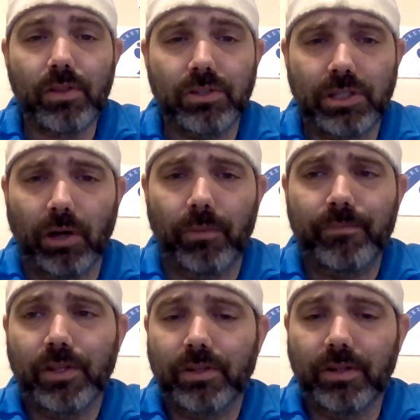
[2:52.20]
So,
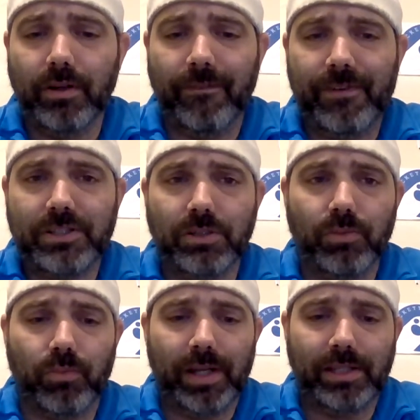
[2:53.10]
your official
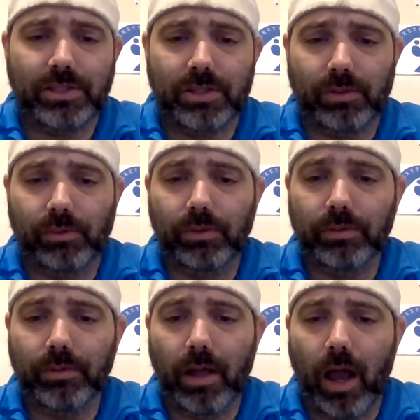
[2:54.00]
Rickett's
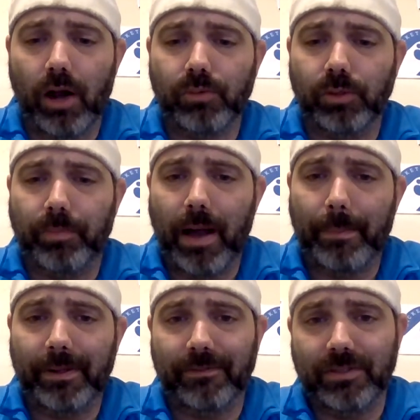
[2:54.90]
hardwood
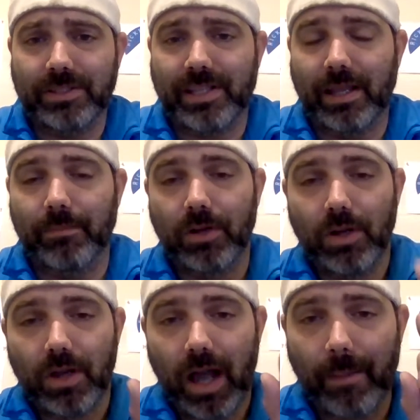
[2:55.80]
pop pick for this game.
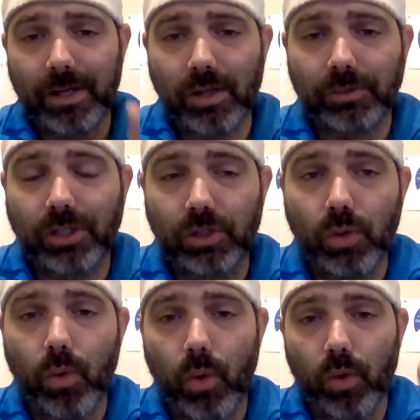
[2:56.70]
I'm going to go with the
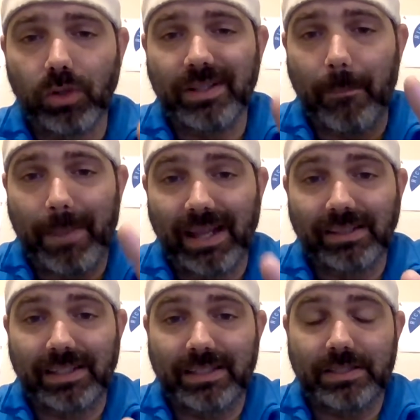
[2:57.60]
New Orleans
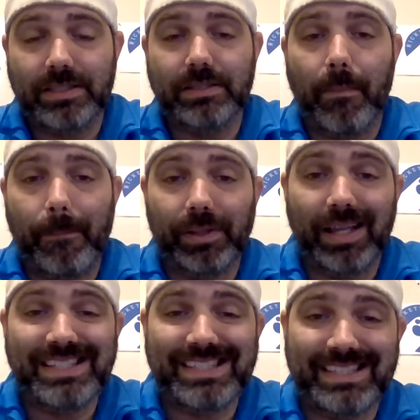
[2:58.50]
Pelicans
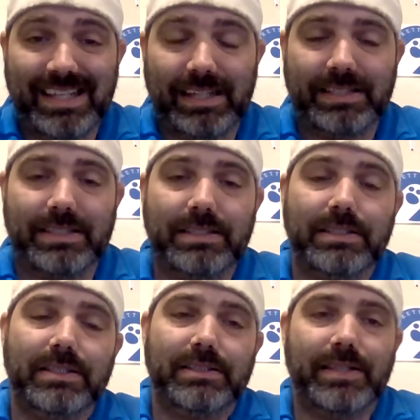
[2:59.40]
plus six.
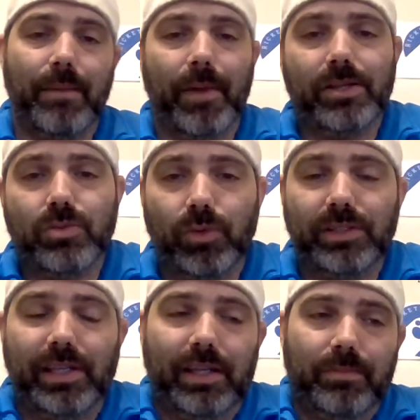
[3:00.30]
It's at minus
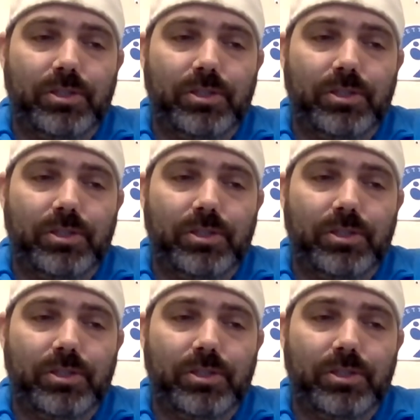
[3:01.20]
110. I'm